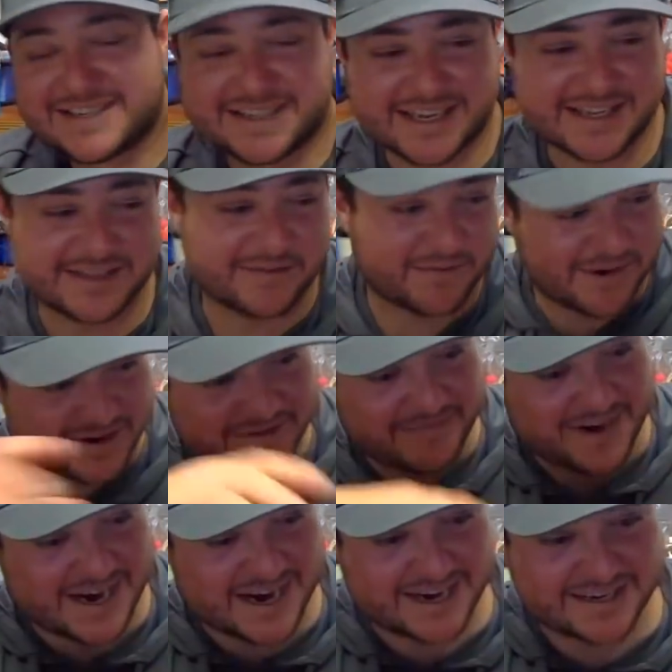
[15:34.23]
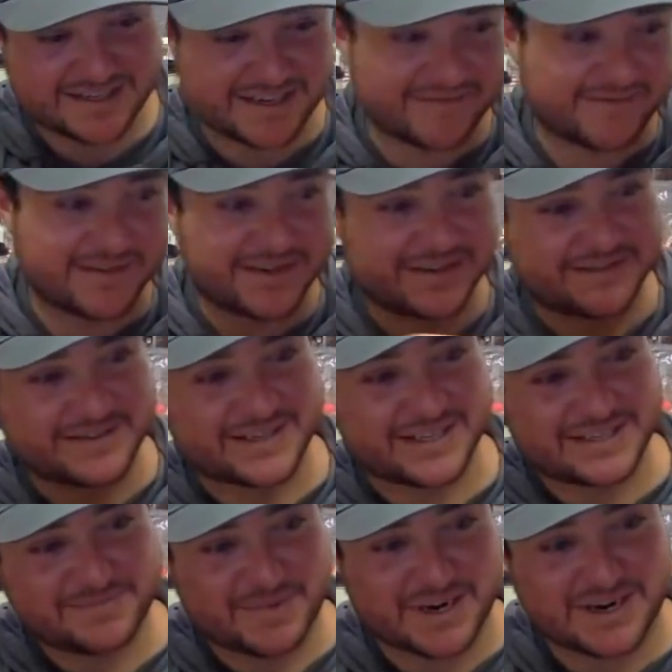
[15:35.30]
Then the worm hatch, everyone goes
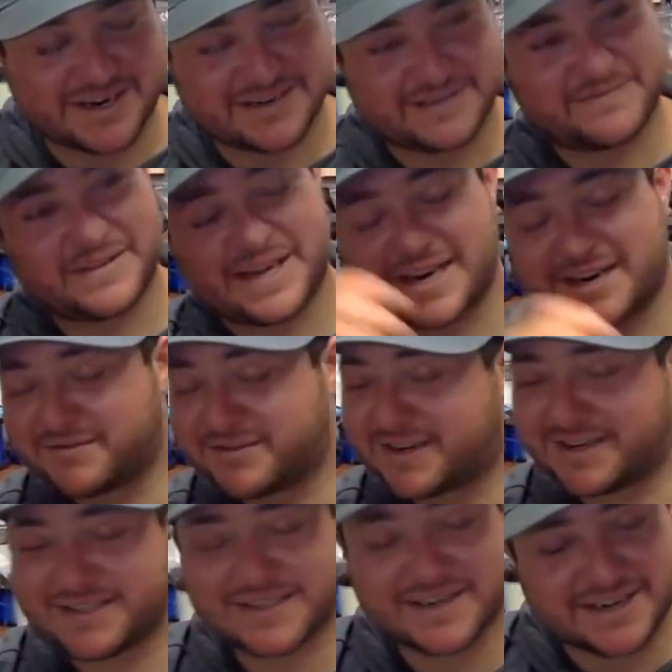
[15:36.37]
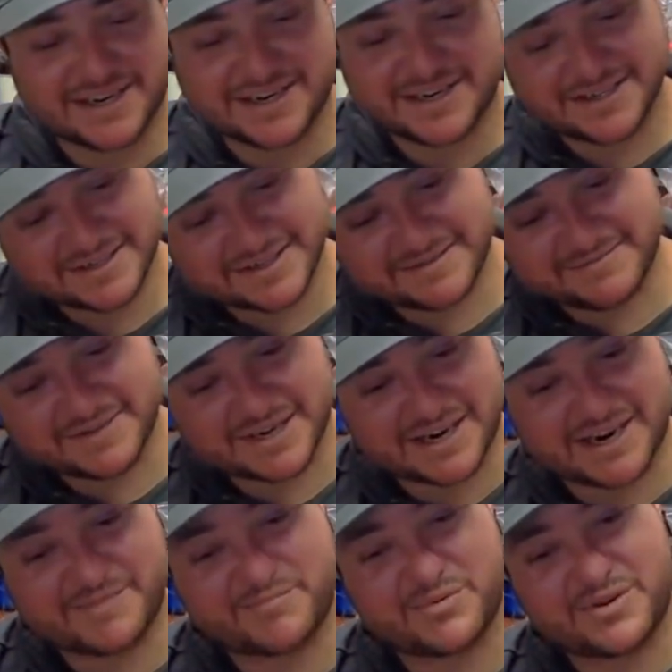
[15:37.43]
into the pond, fly rods, awesome,
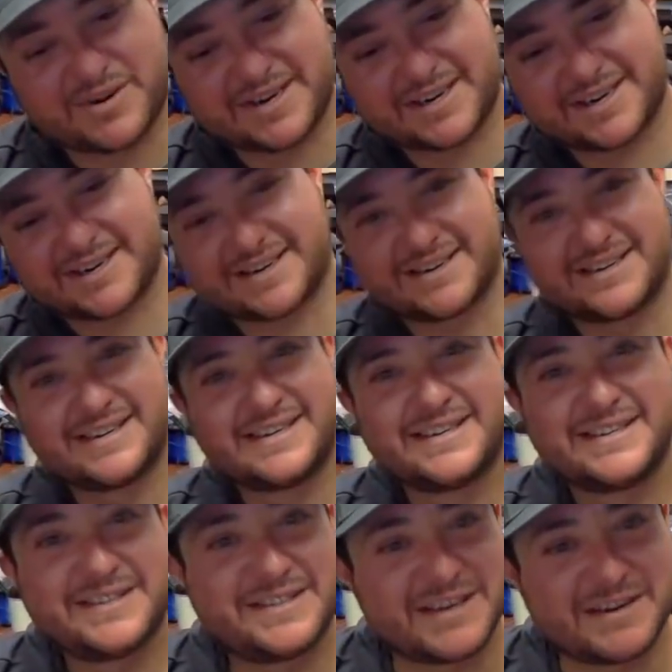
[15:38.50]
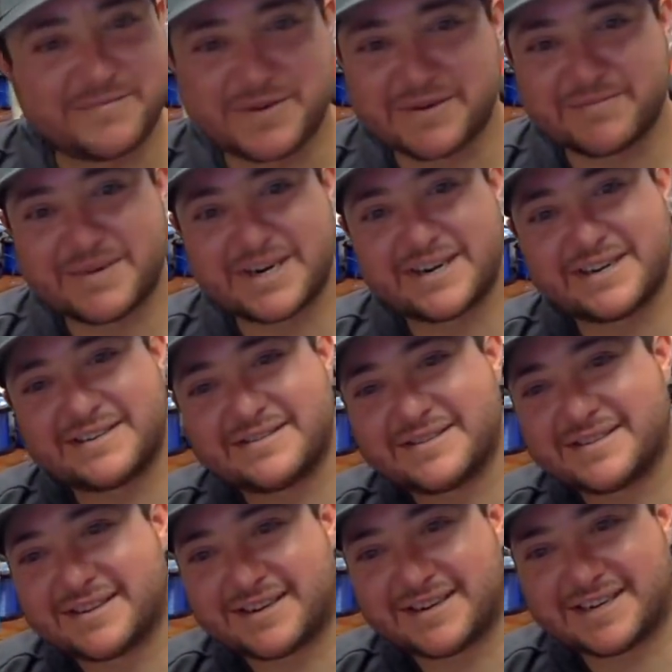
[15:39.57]
top water, jumping
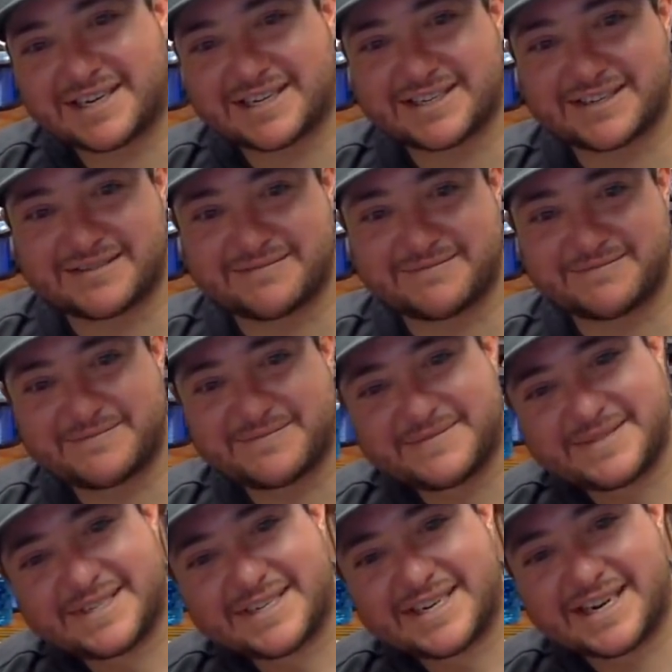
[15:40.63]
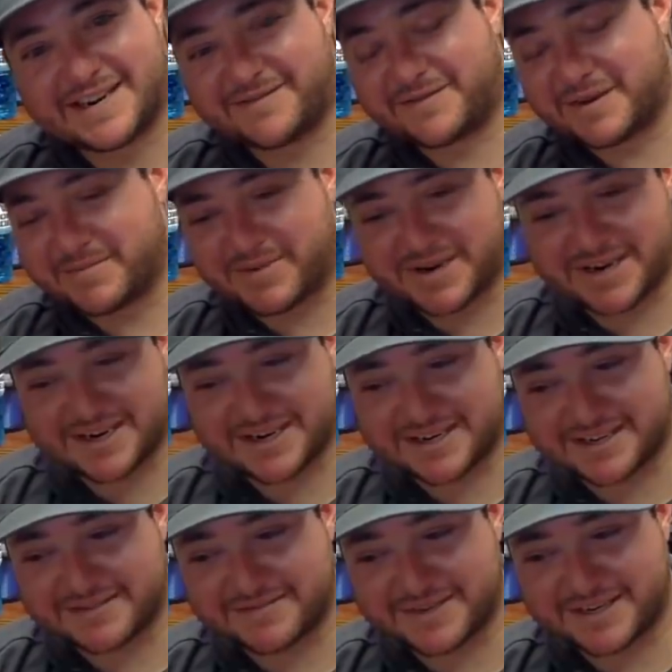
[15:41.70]
minnows, awesome. Every pond
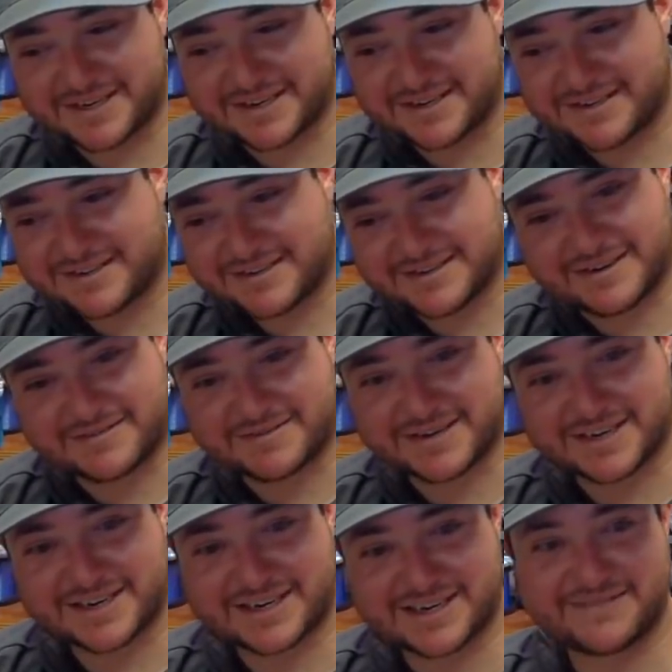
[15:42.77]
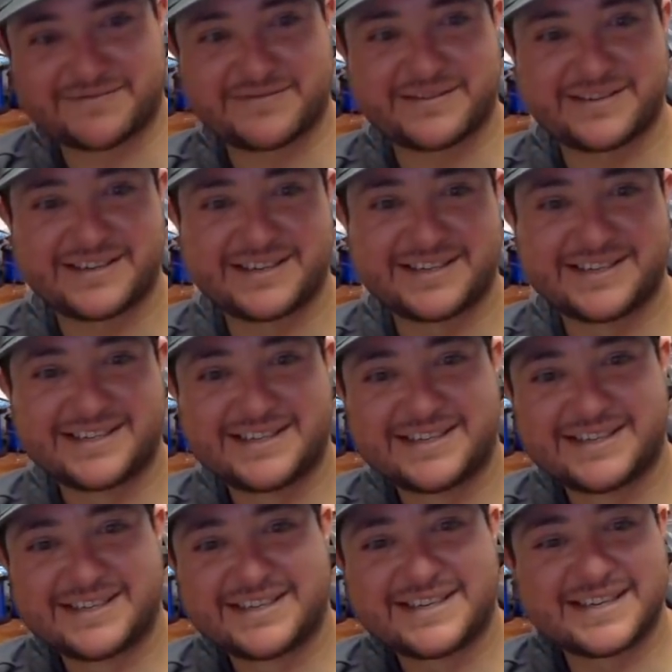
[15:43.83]
on the Vineyard's going off.
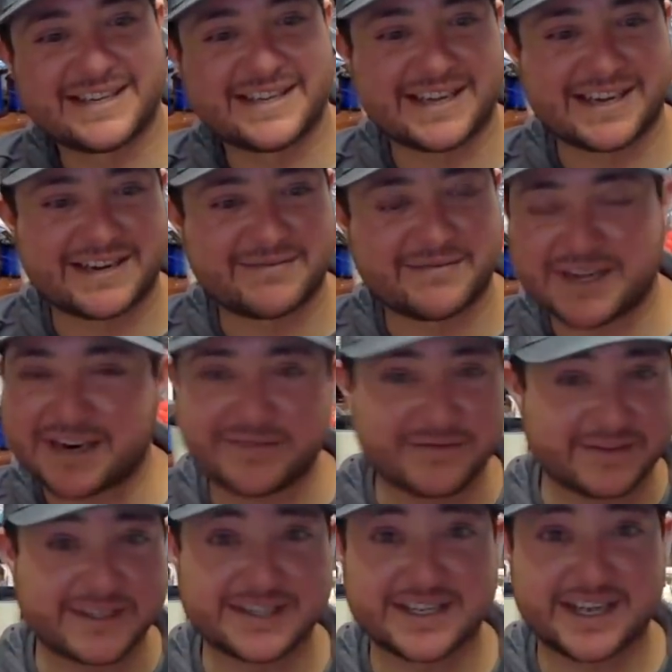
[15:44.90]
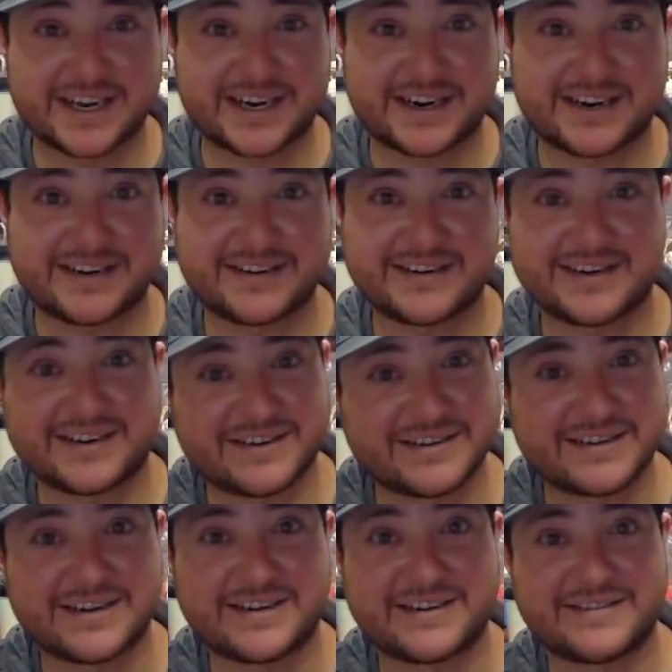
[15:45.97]
And then while everyone's there, I'll
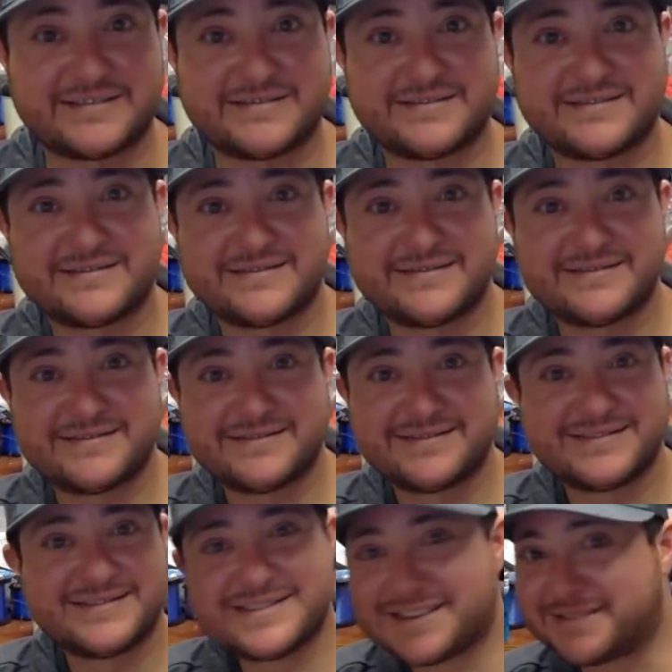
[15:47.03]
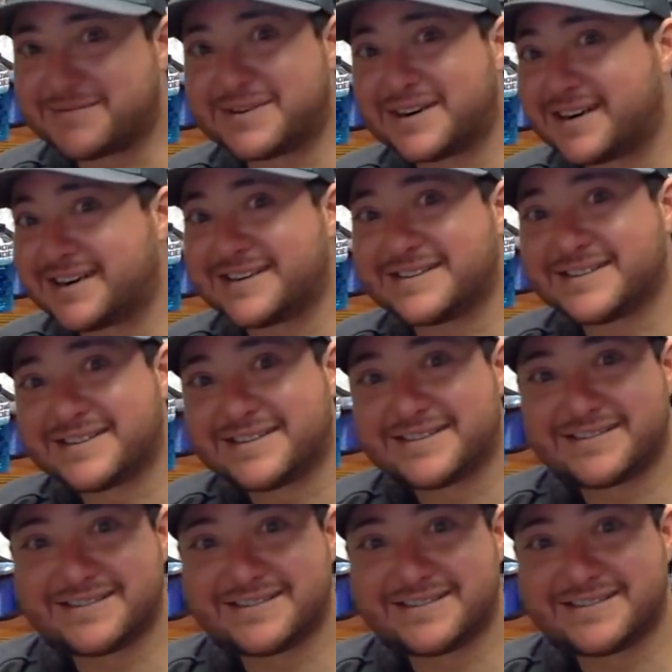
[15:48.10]
go somewhere else.